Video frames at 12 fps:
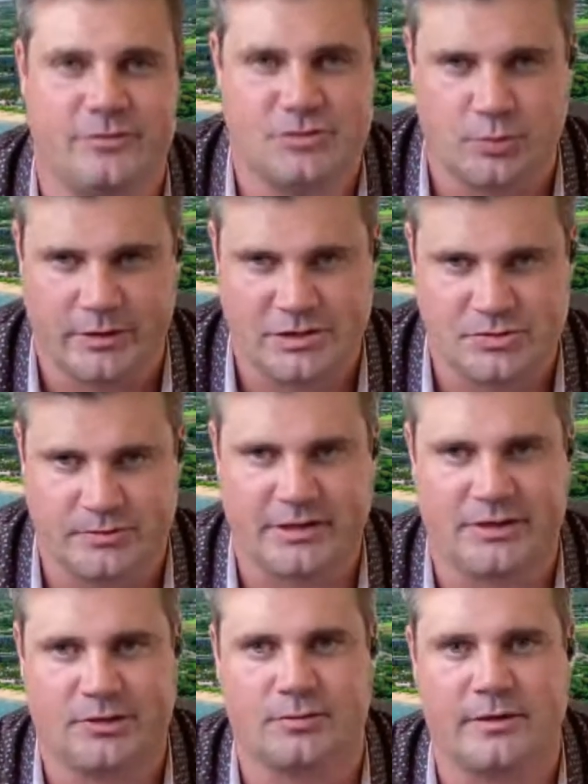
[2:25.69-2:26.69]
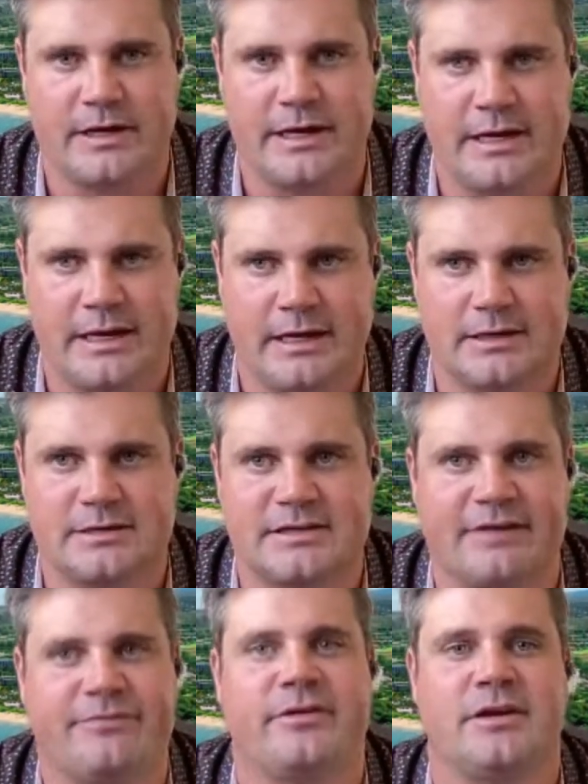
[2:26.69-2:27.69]
2023
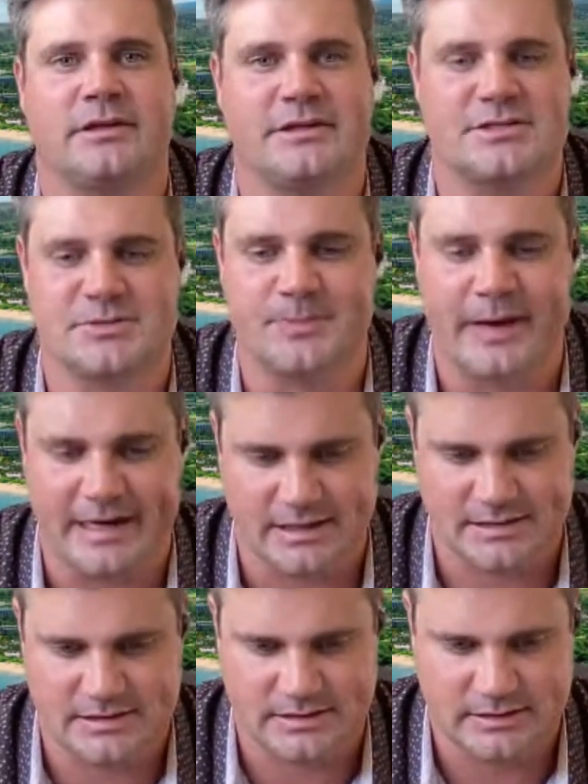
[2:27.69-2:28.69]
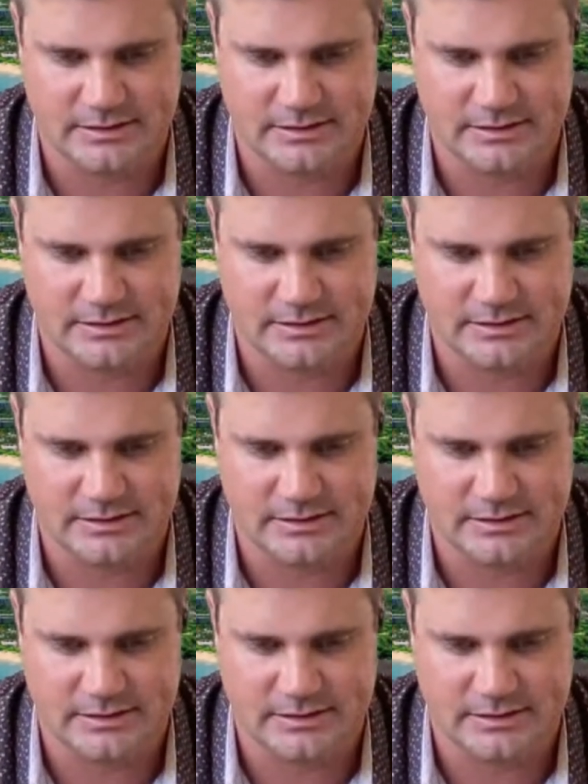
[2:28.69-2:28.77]
definitely spiked.